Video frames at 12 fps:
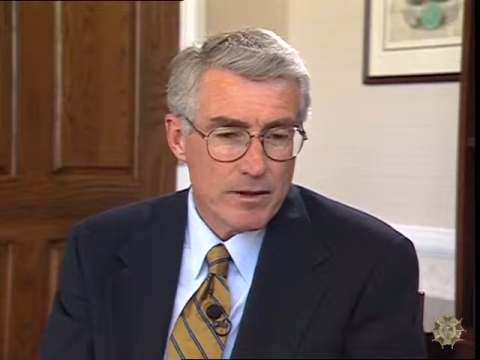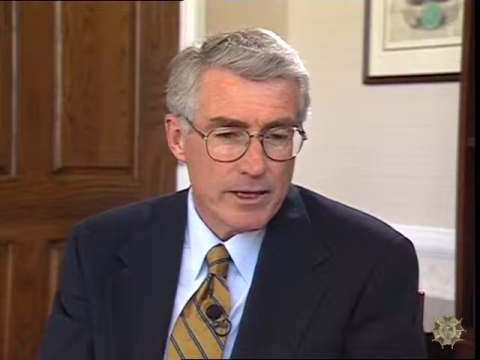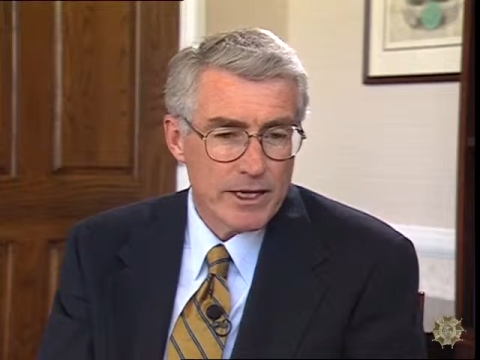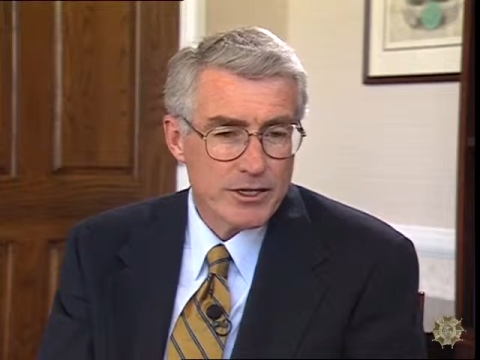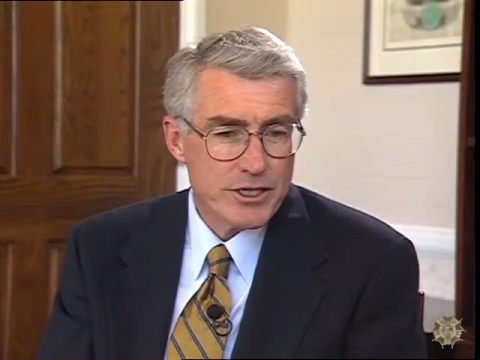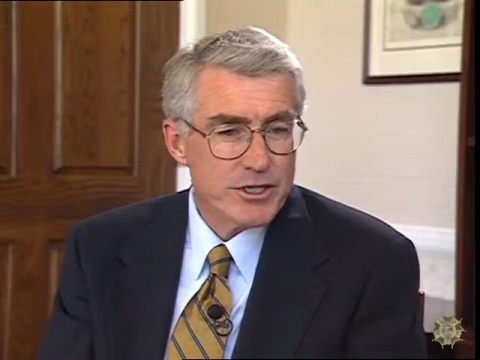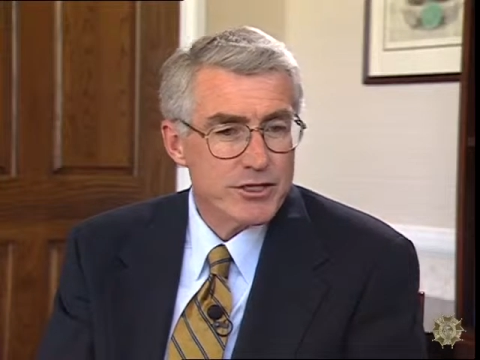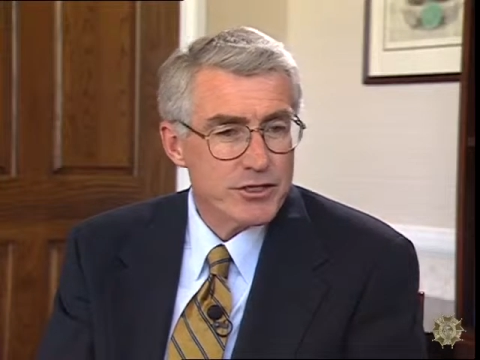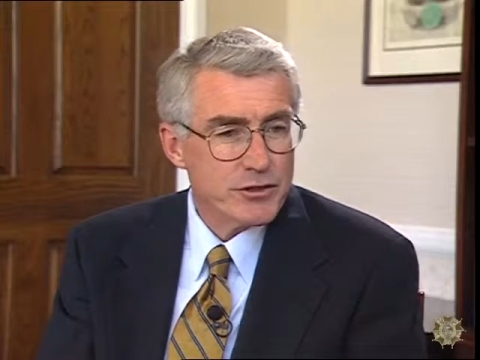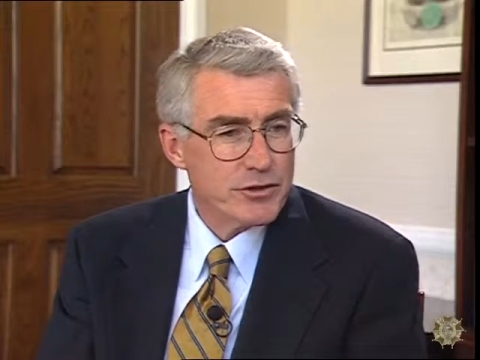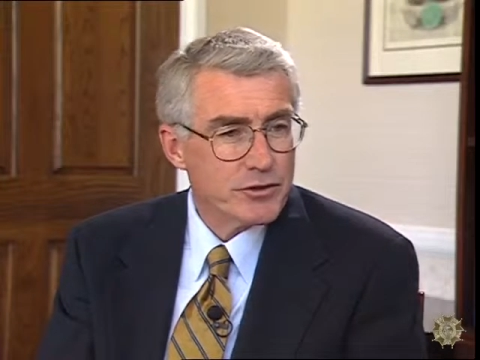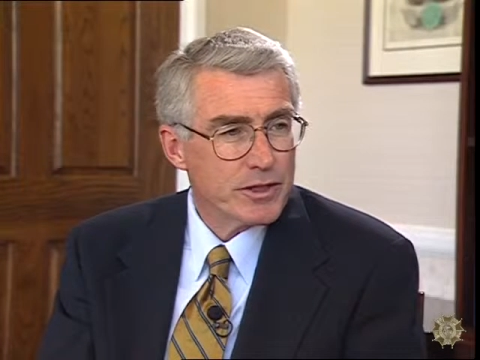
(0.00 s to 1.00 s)
each issue
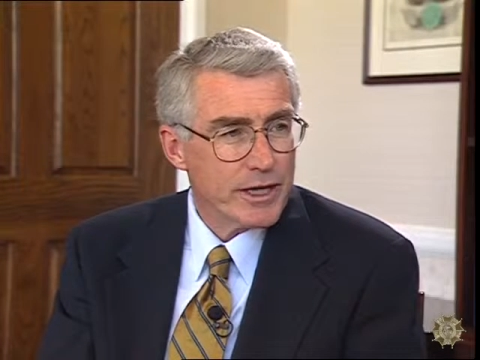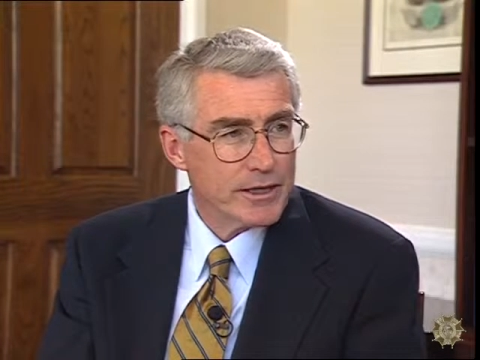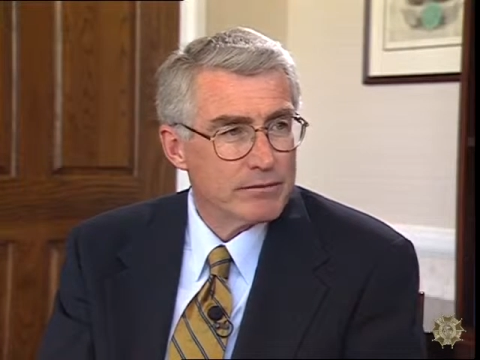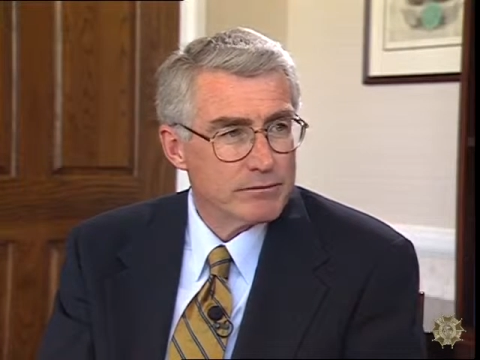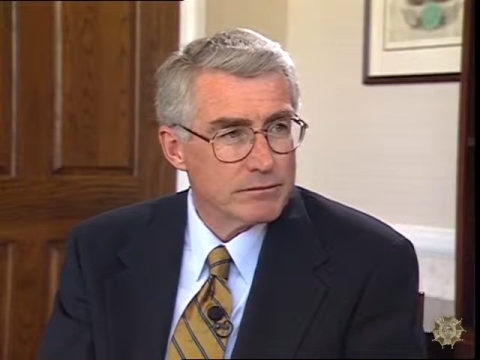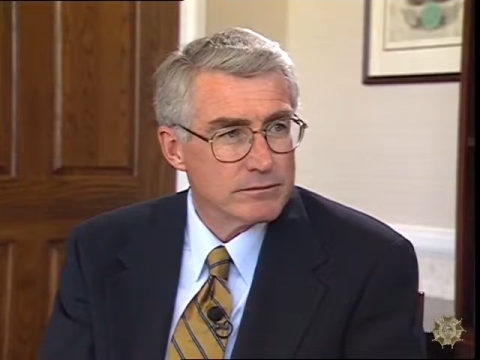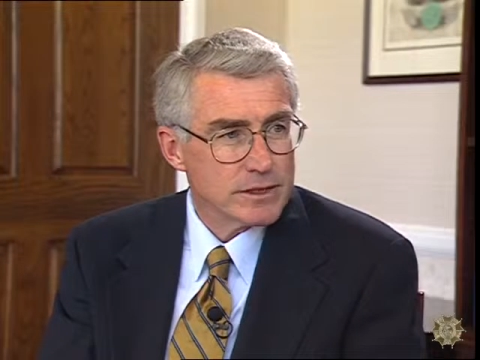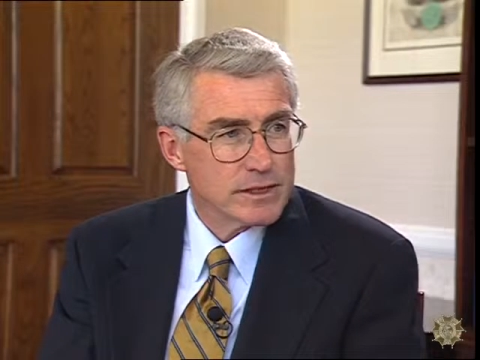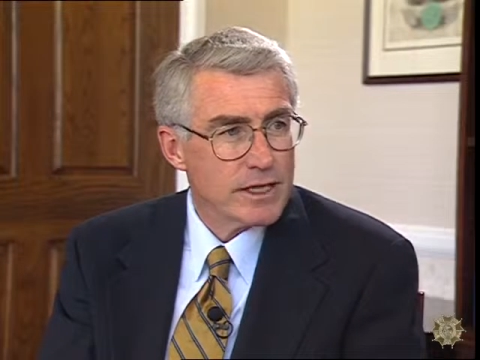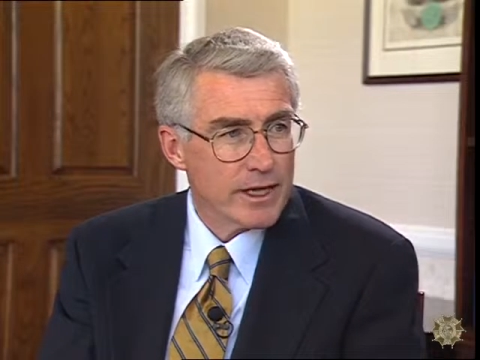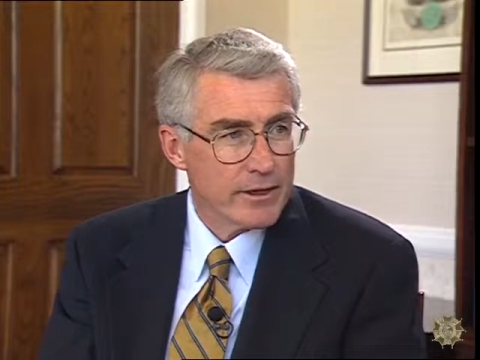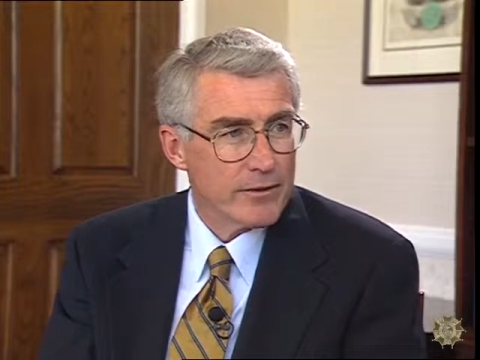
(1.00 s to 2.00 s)
you kind of
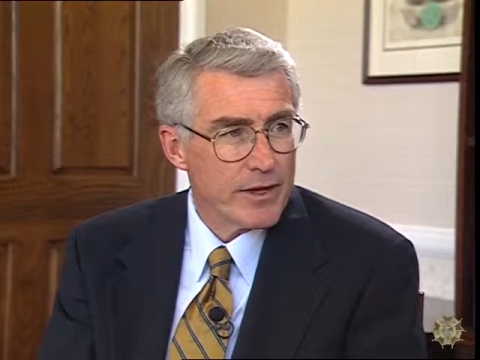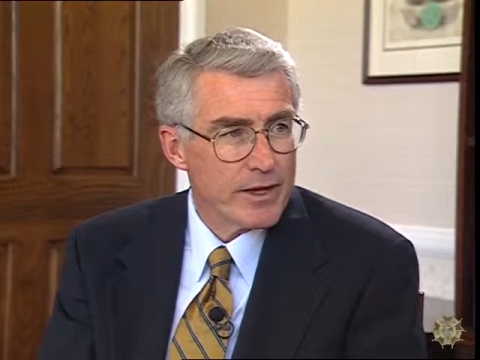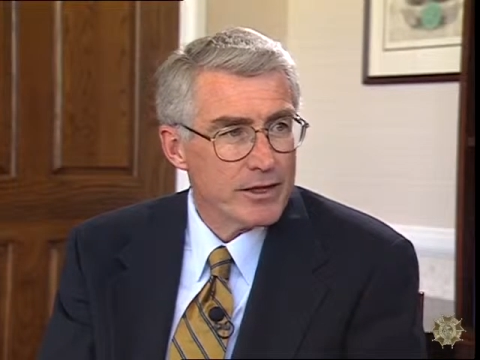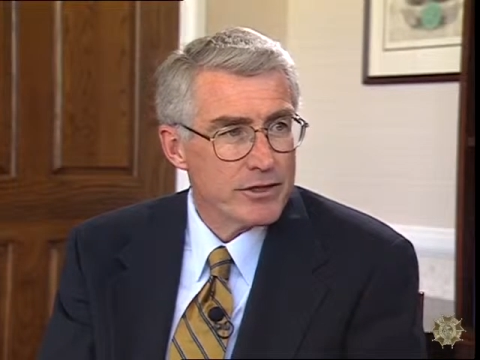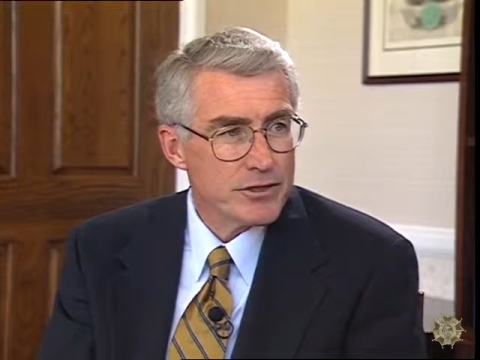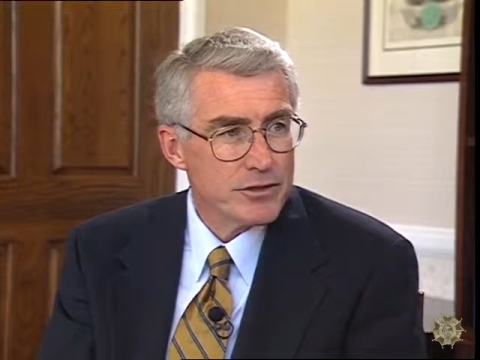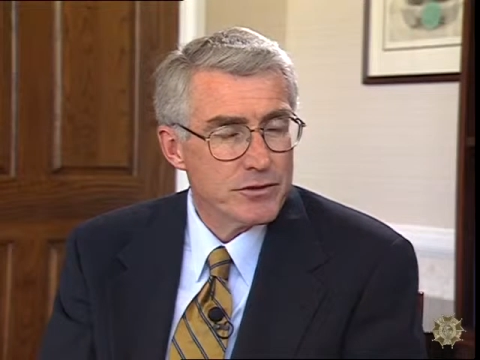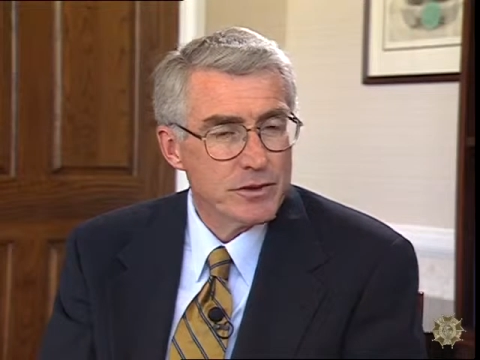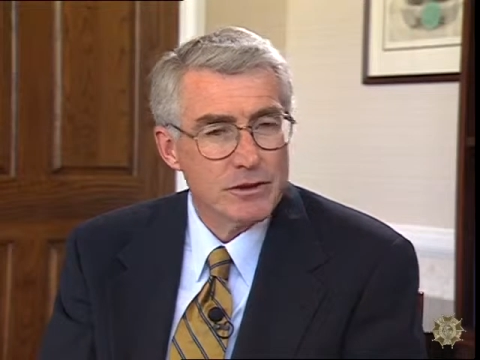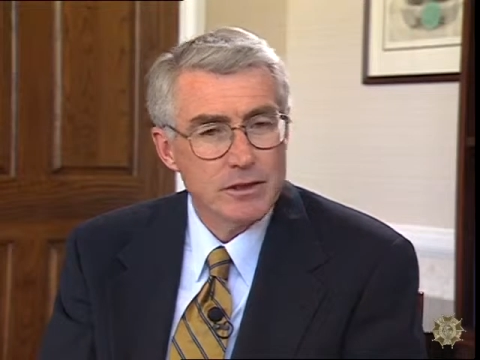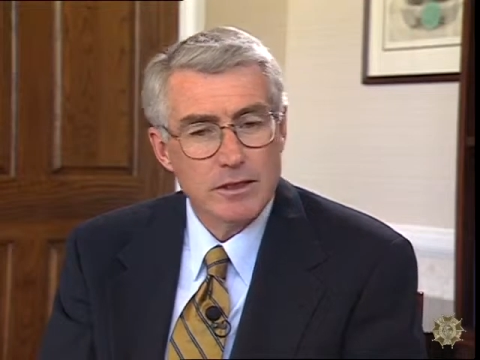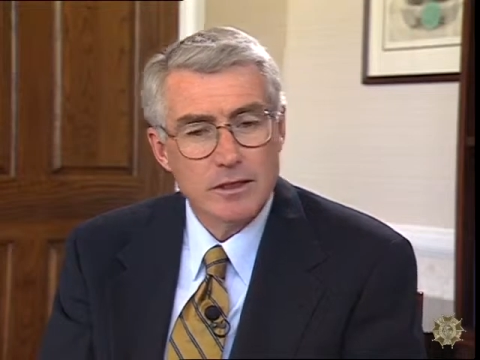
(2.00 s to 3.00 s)
decide on that issue. And